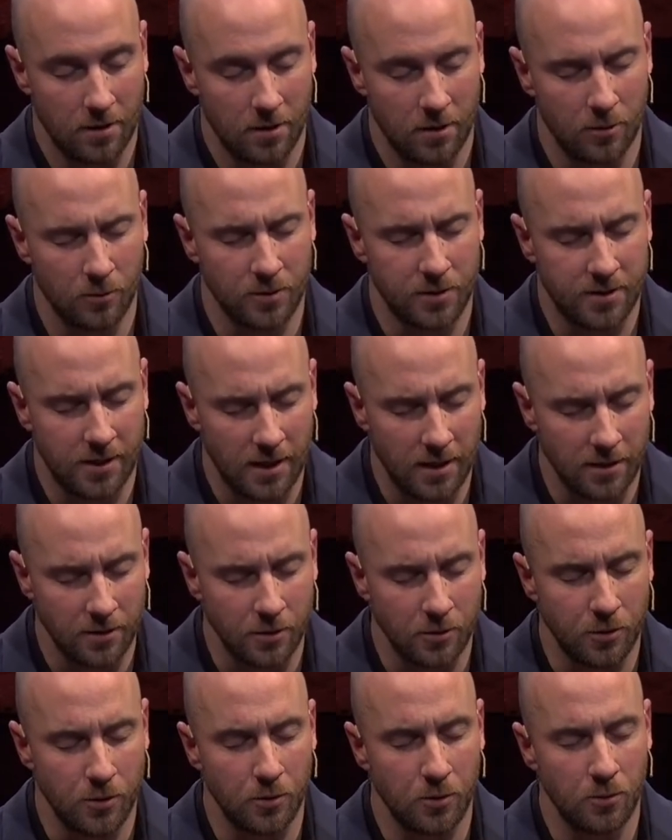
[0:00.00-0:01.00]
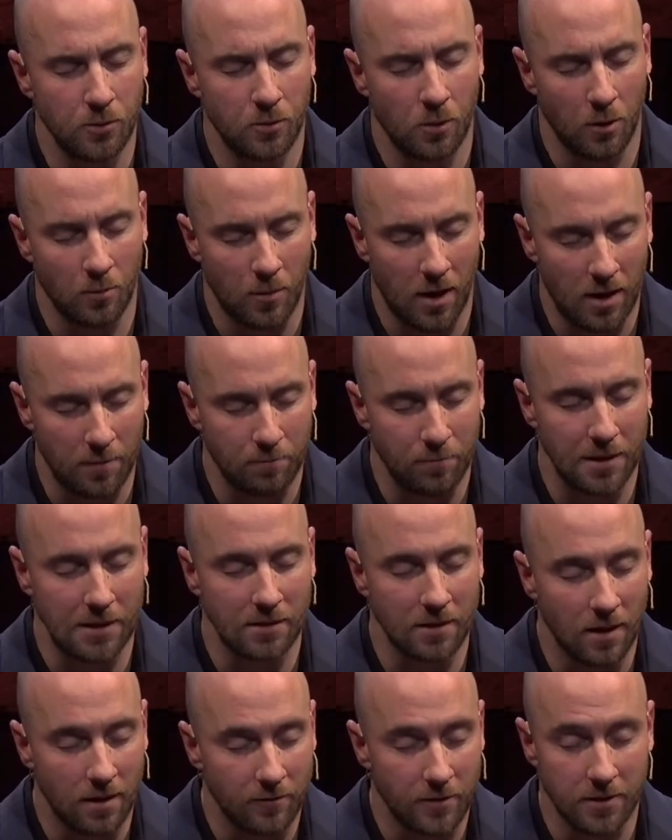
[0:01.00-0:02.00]
who is telling you, You are my
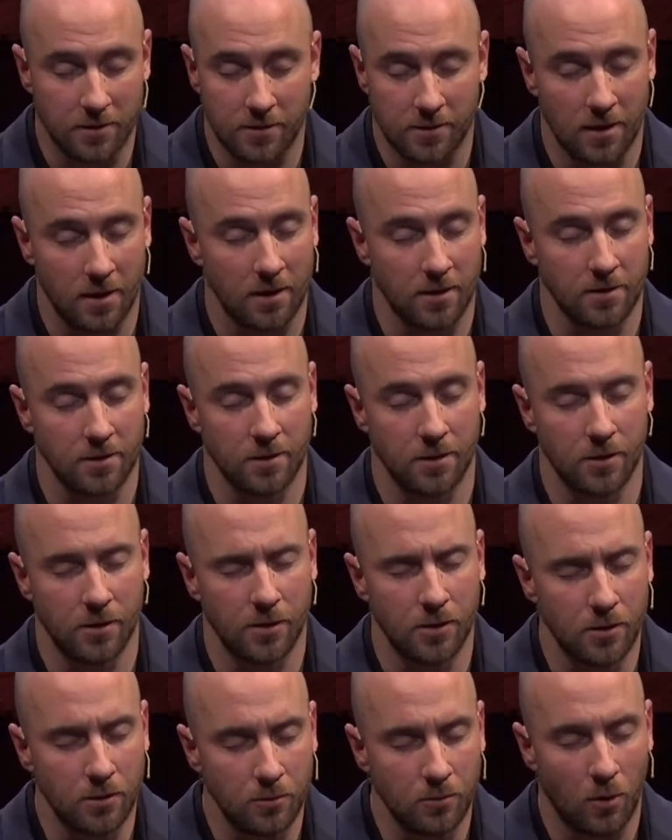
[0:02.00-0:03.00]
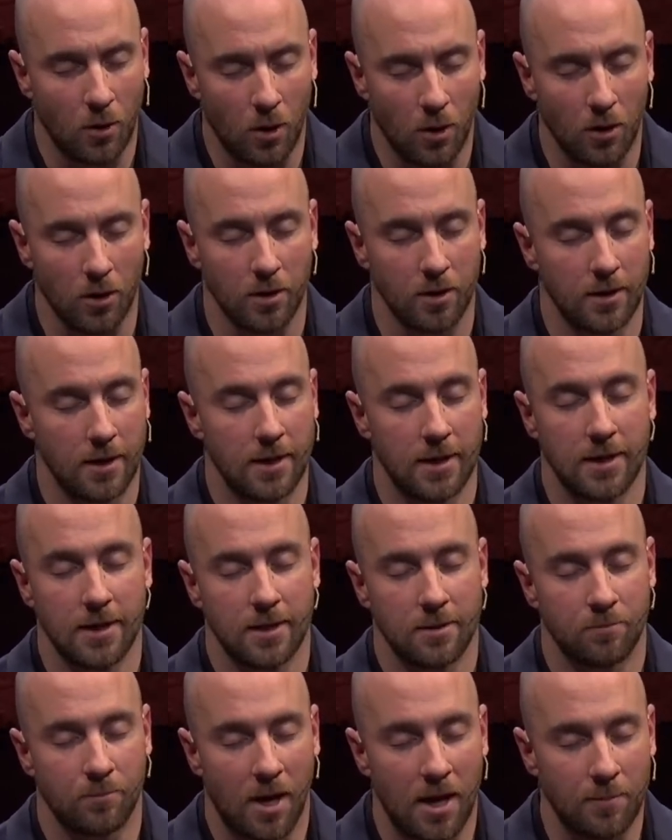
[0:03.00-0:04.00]
beloved Son, you are
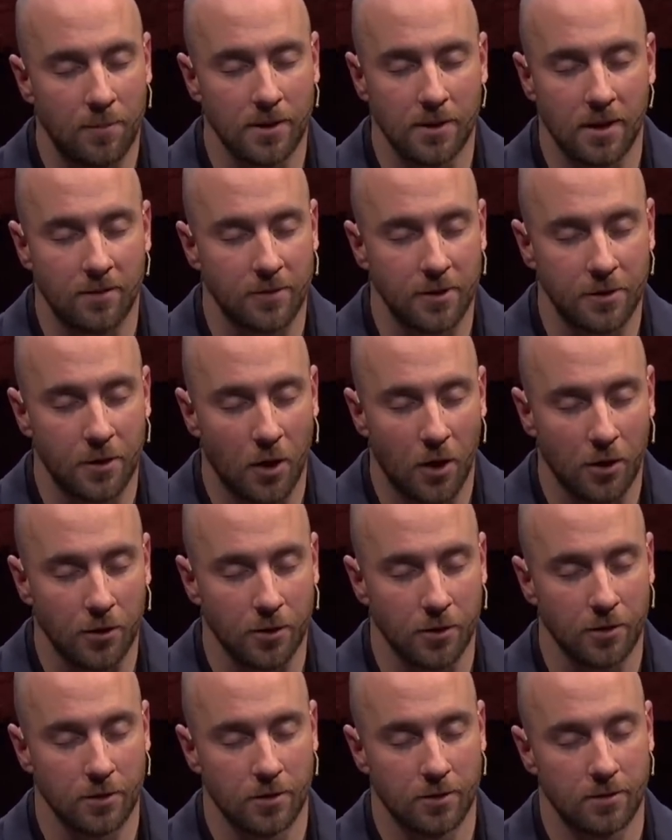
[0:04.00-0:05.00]
my beloved daughter.